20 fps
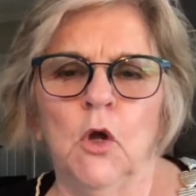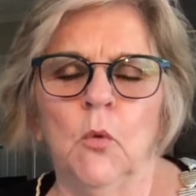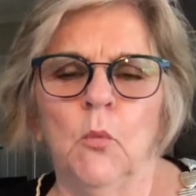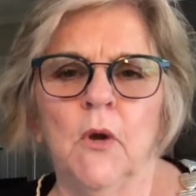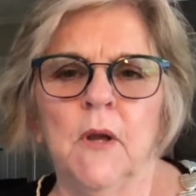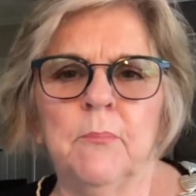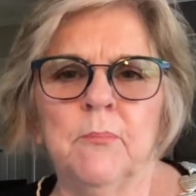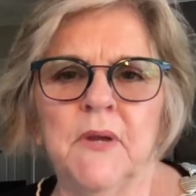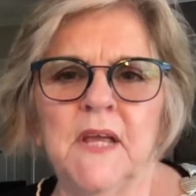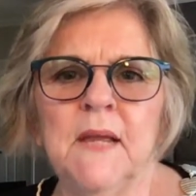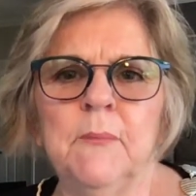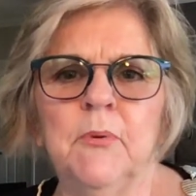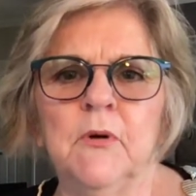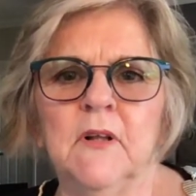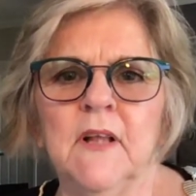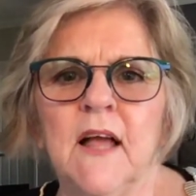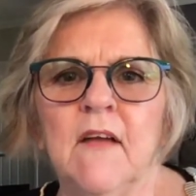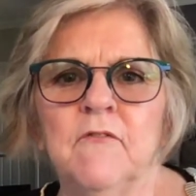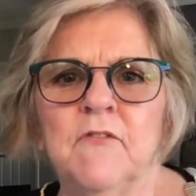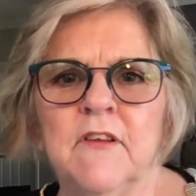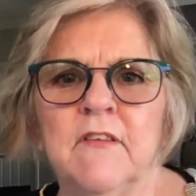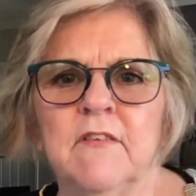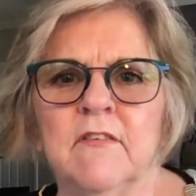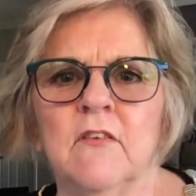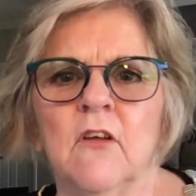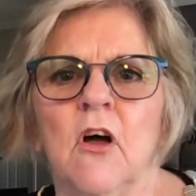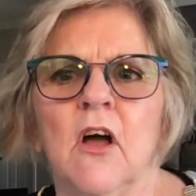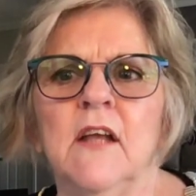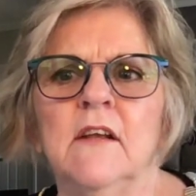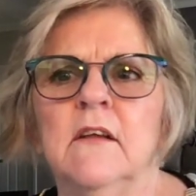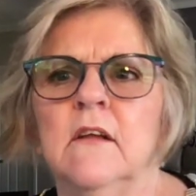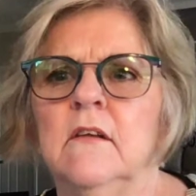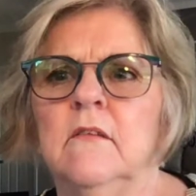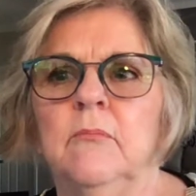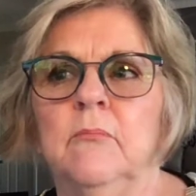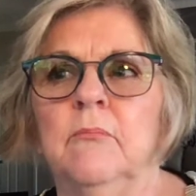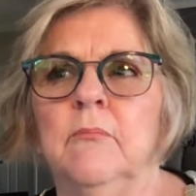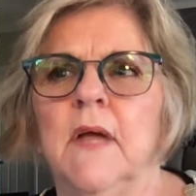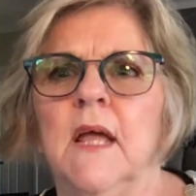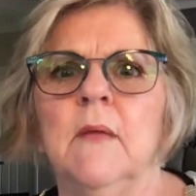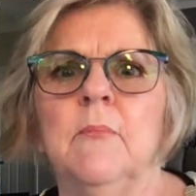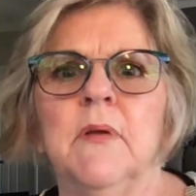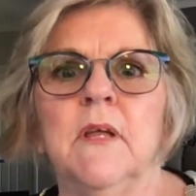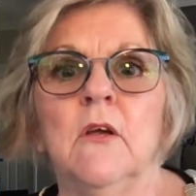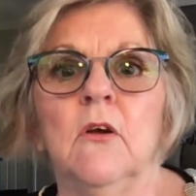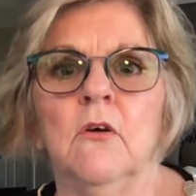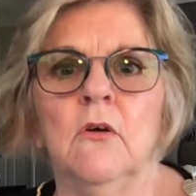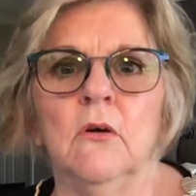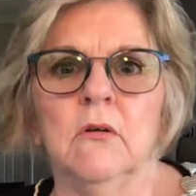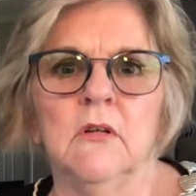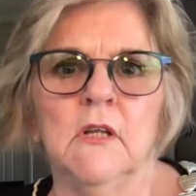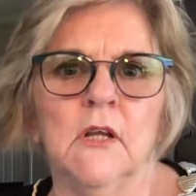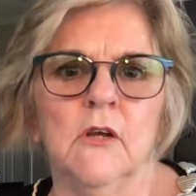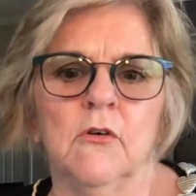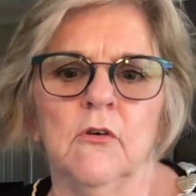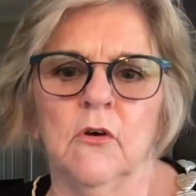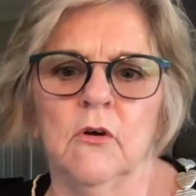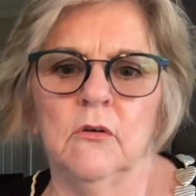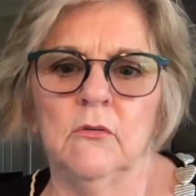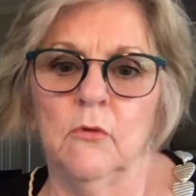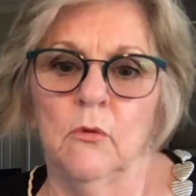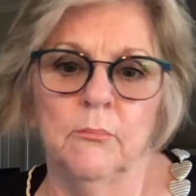where people have decided maybe earlier on,